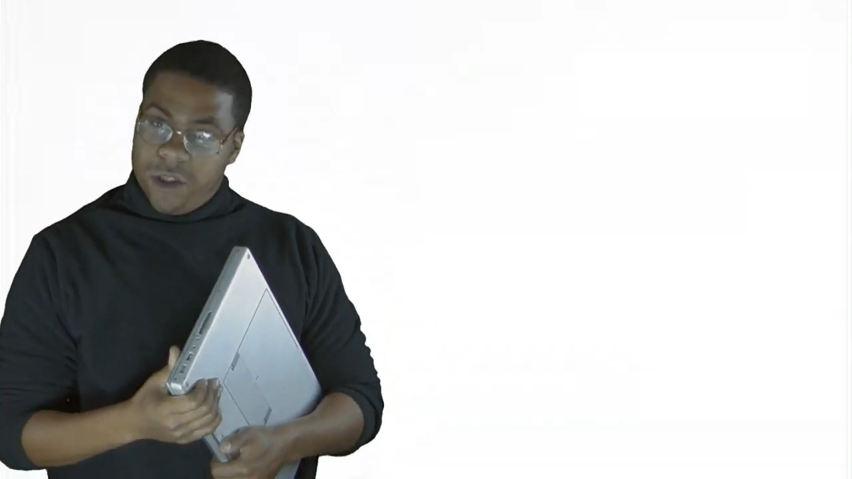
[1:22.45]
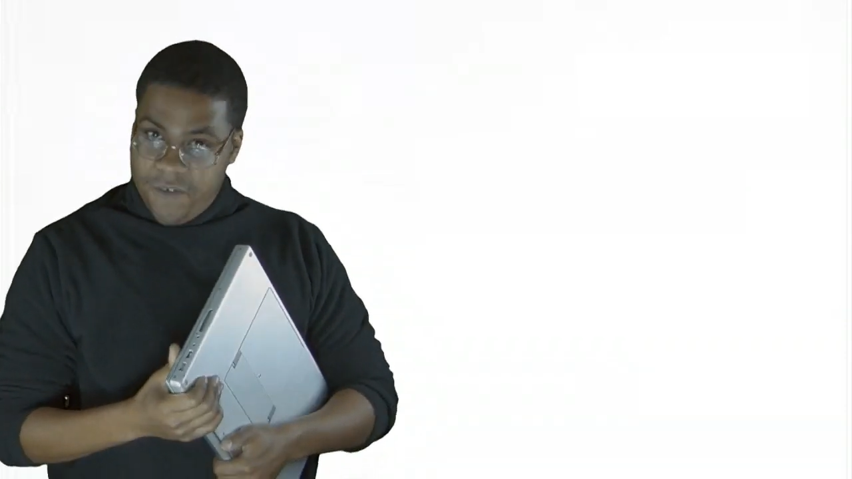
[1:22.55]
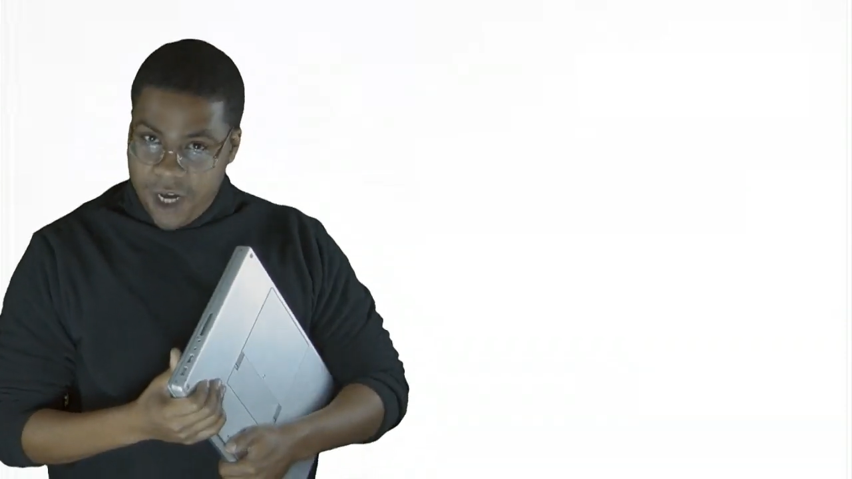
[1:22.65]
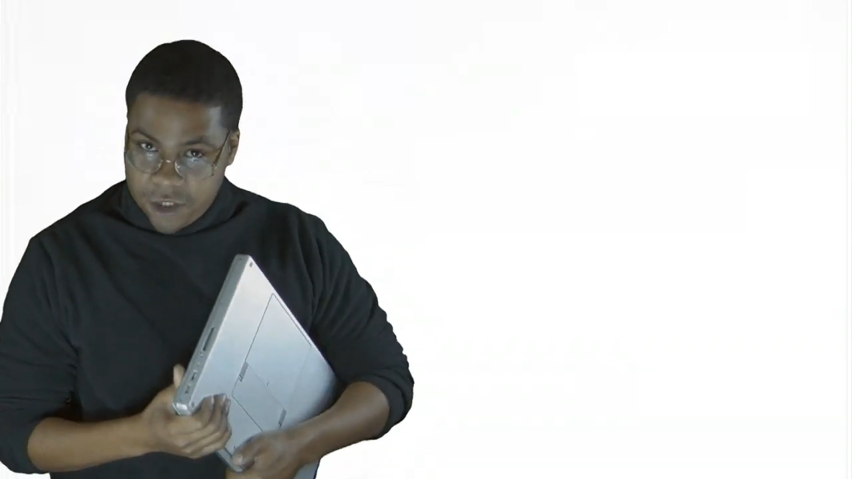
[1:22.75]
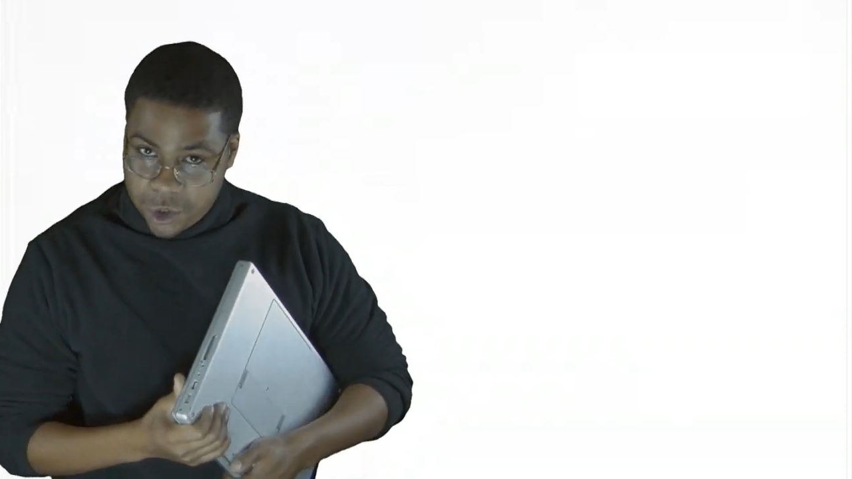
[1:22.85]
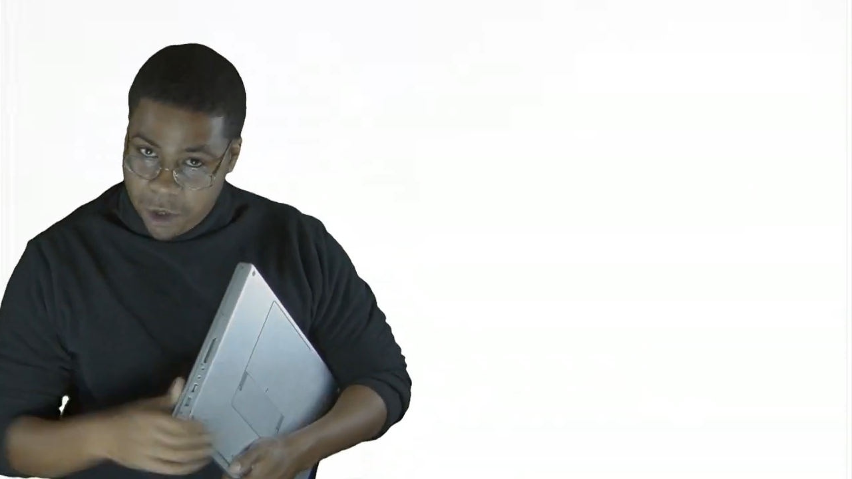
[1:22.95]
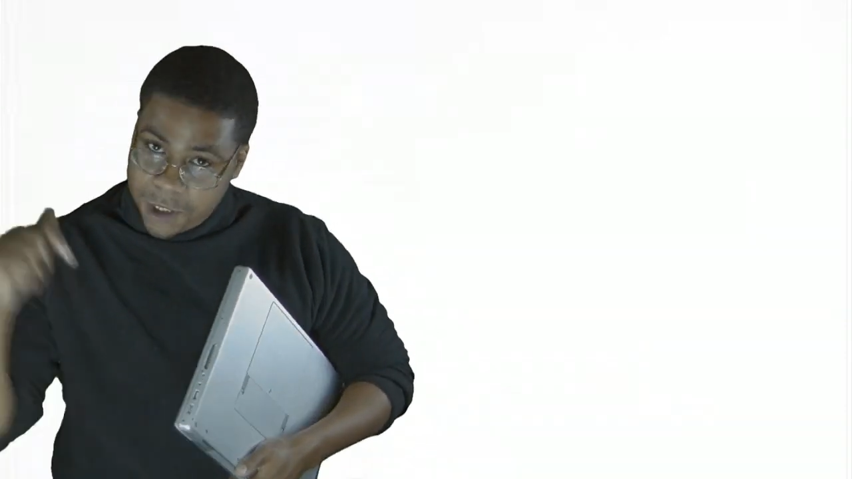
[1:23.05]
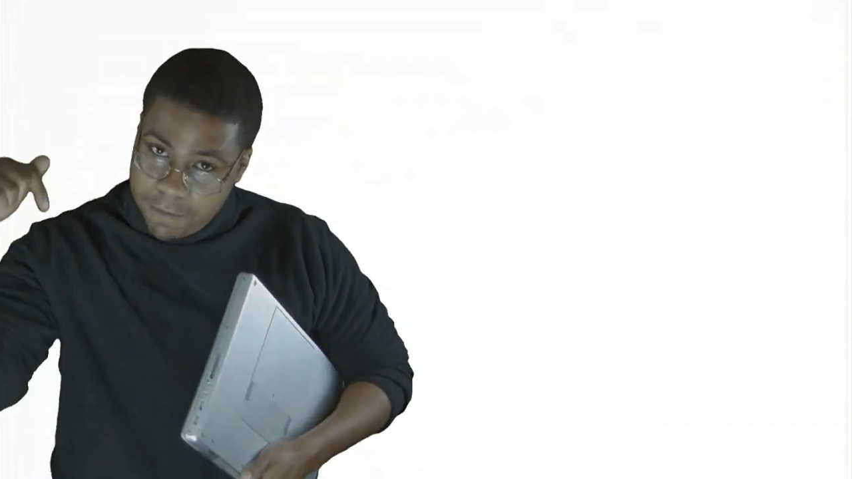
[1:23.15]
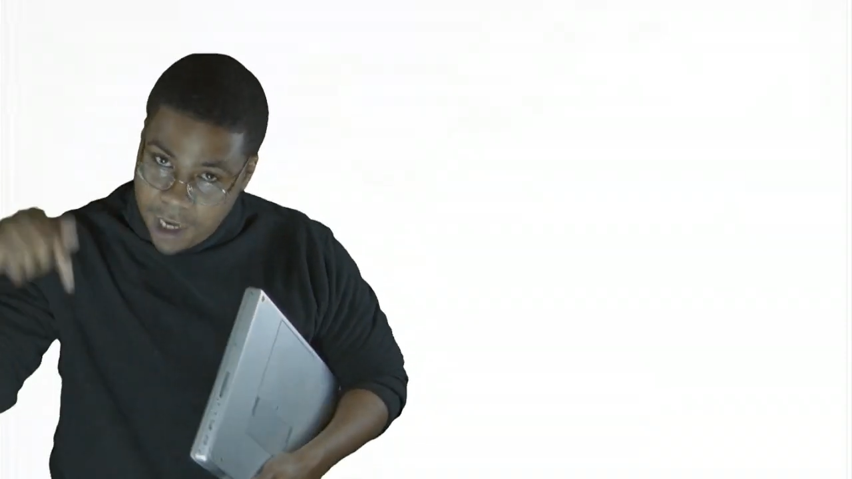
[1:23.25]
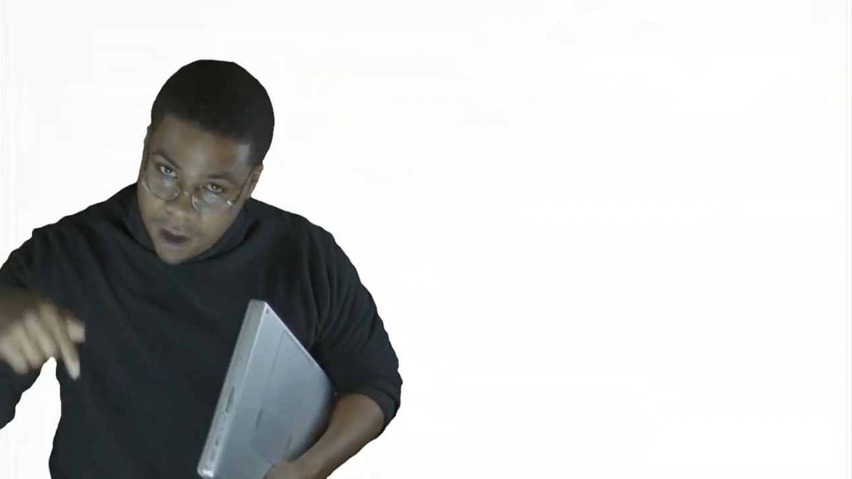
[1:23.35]
in the video
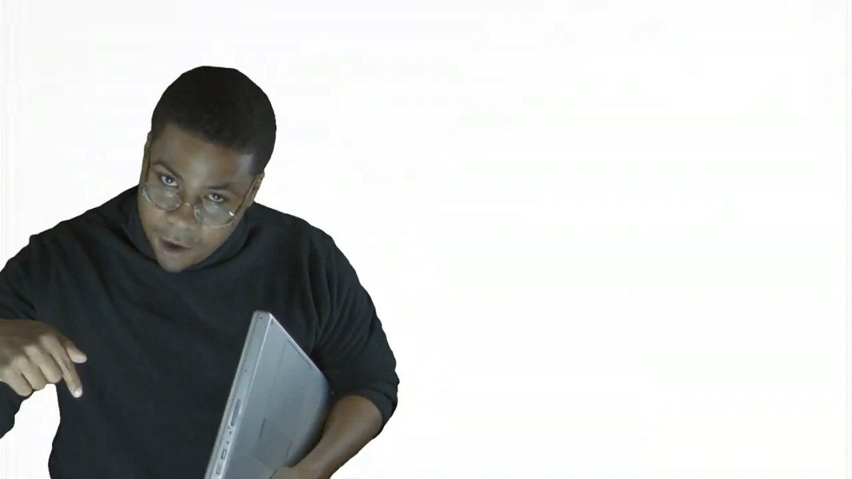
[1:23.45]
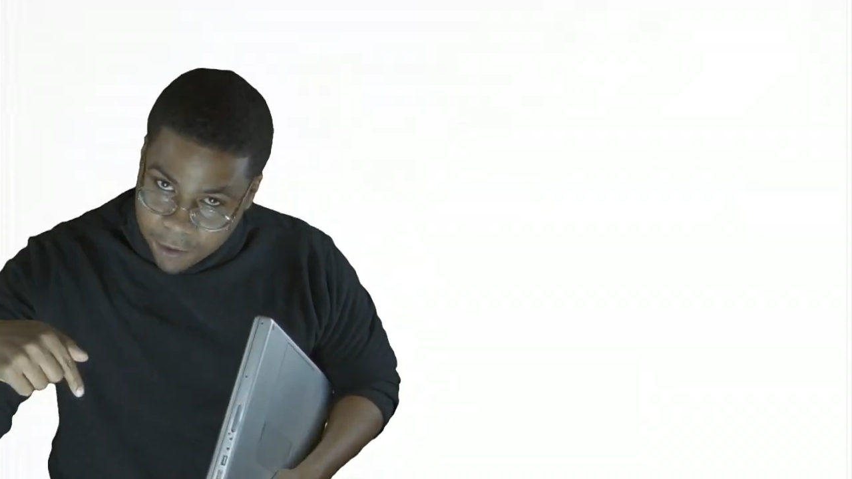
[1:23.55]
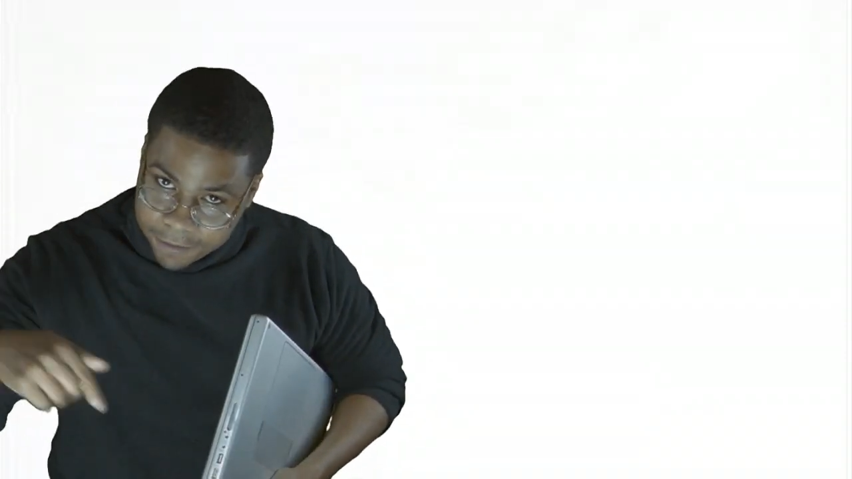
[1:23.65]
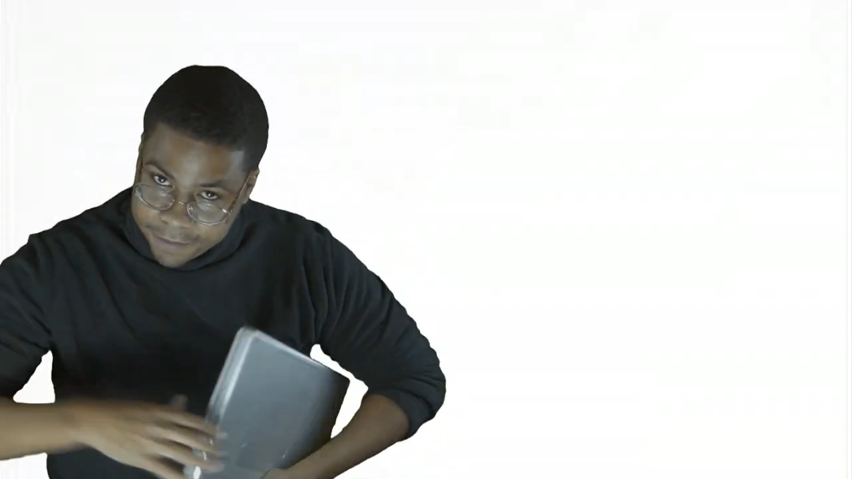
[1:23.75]
description below.